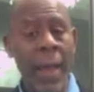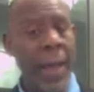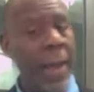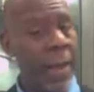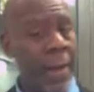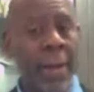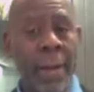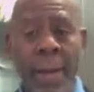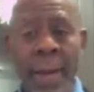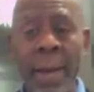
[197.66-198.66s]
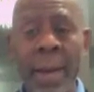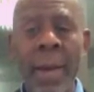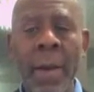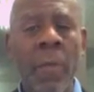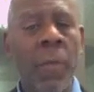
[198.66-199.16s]
And
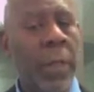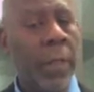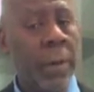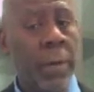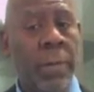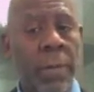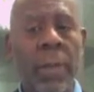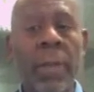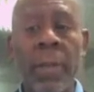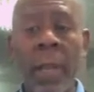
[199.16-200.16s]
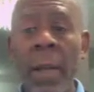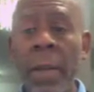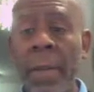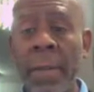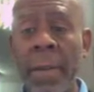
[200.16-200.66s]
we don't stay on
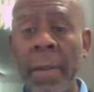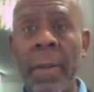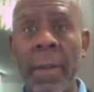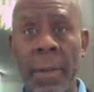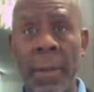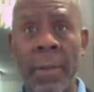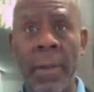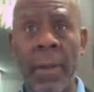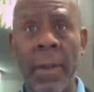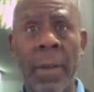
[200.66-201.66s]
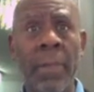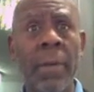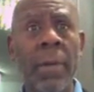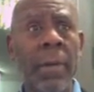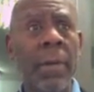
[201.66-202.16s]
the phone a long time,
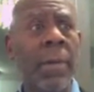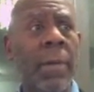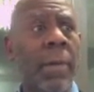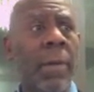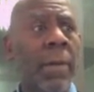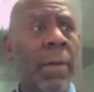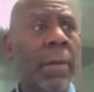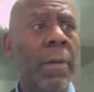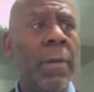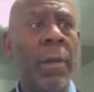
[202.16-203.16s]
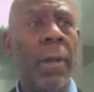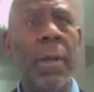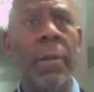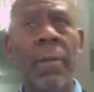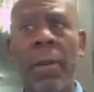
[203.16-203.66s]
or a
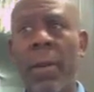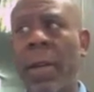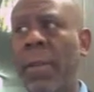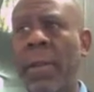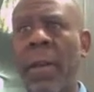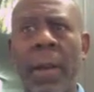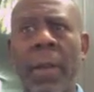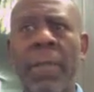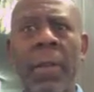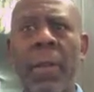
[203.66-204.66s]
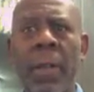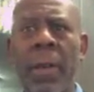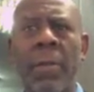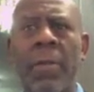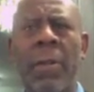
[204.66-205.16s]
long drawn-out time for
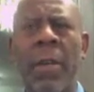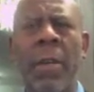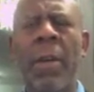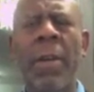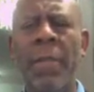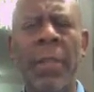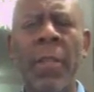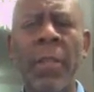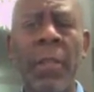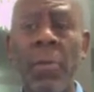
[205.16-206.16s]
long drawn-out conversations.